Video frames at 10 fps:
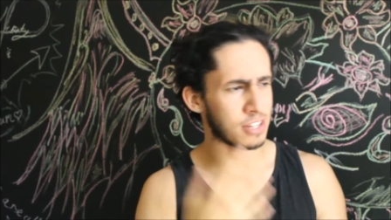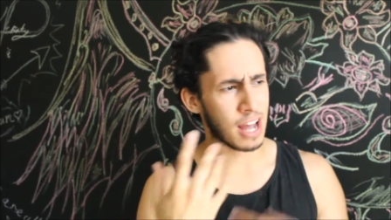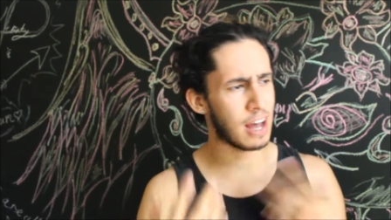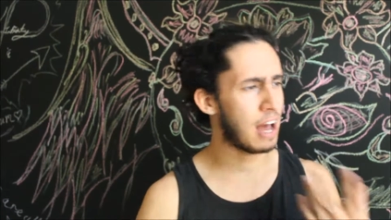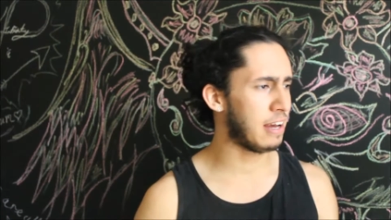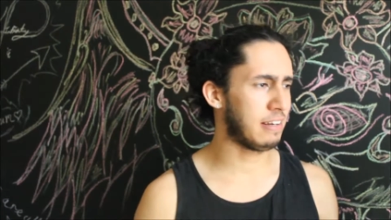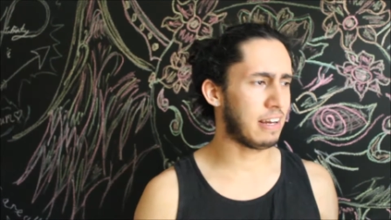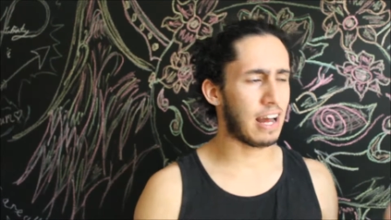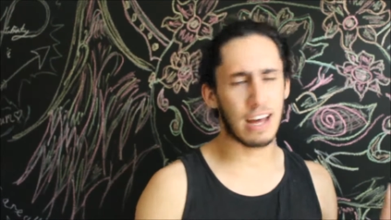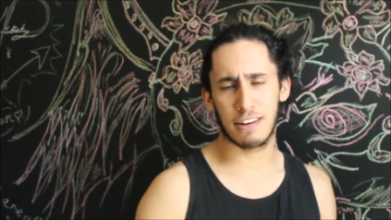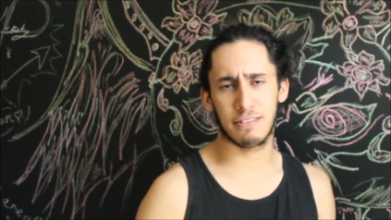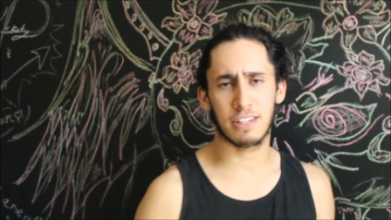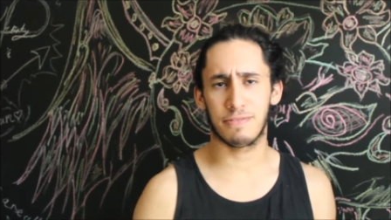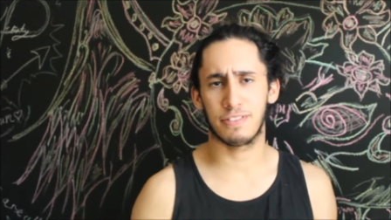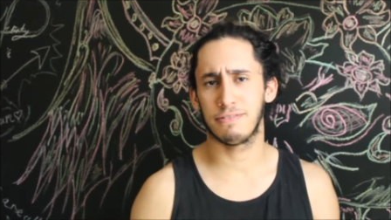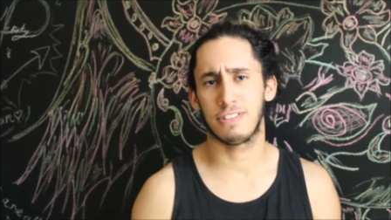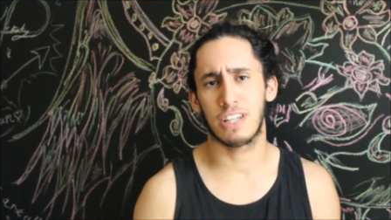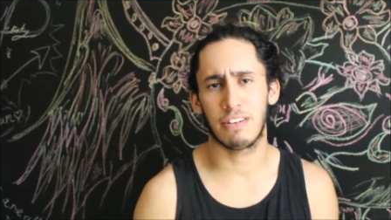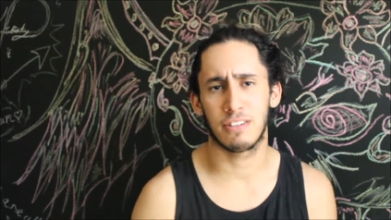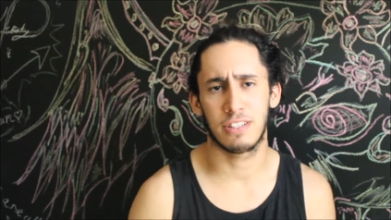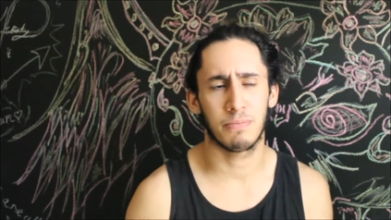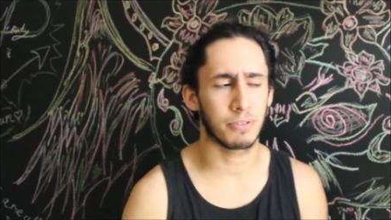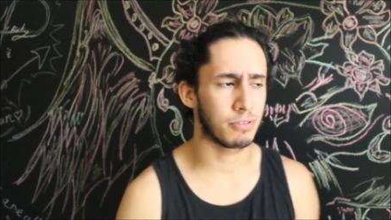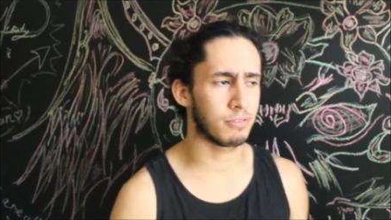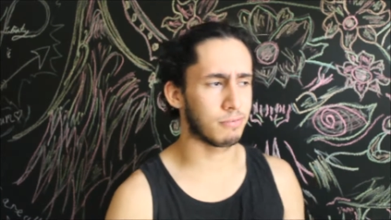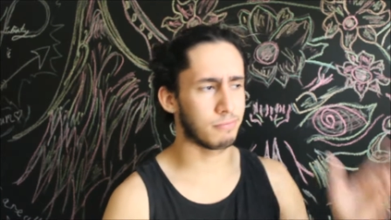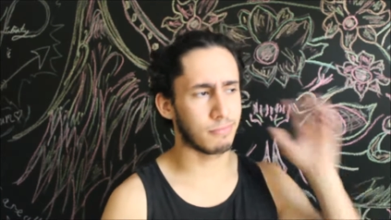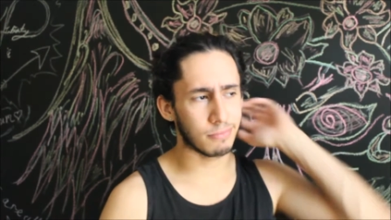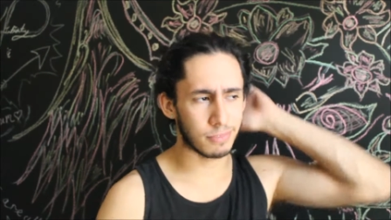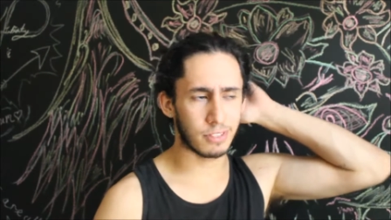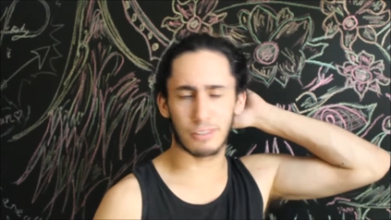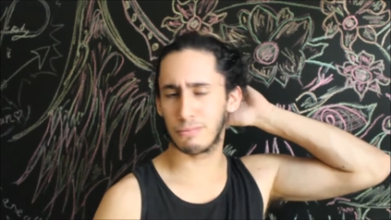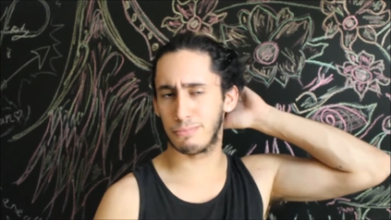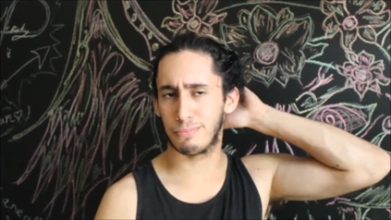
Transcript: I, I, I had a different stereotypical, you know,